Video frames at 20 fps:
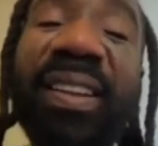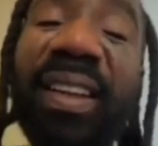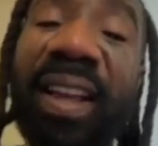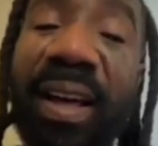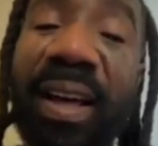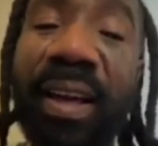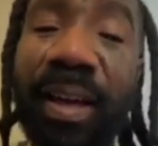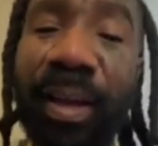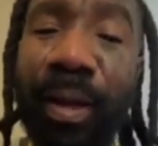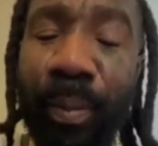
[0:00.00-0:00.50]
You
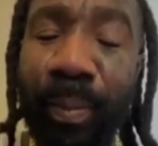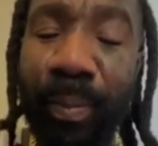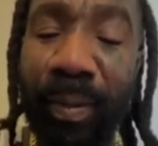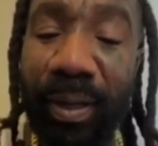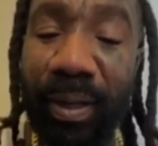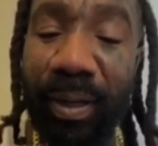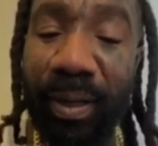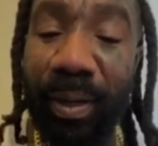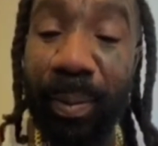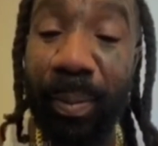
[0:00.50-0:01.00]
ain't
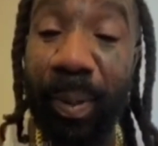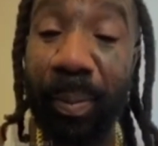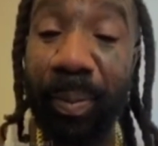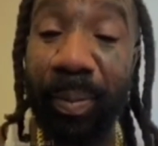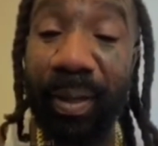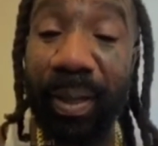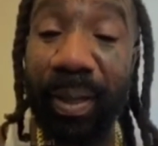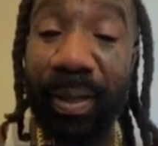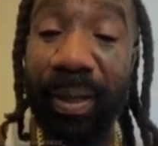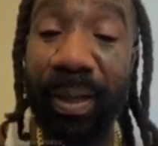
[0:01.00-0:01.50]
lying,
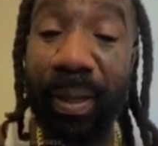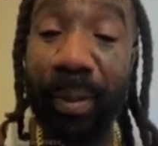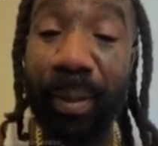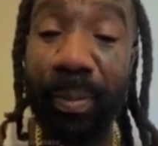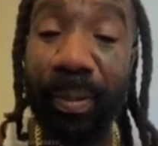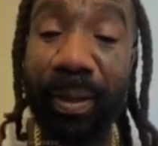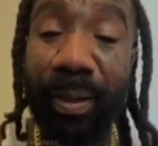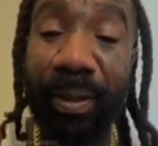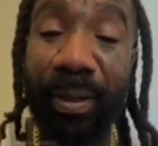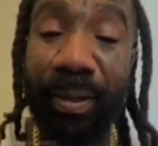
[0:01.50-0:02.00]
blood. Let me
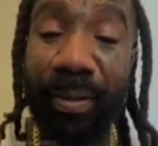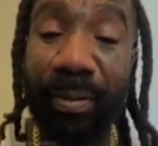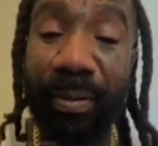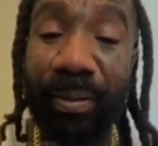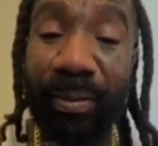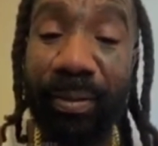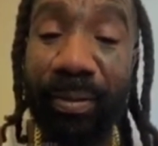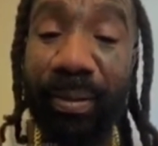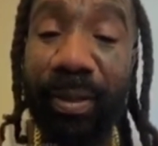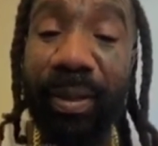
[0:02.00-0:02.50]
pin that,
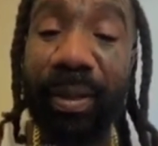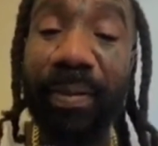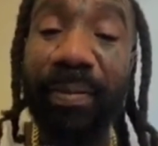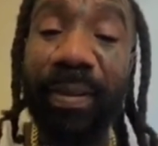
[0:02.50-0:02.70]
blood.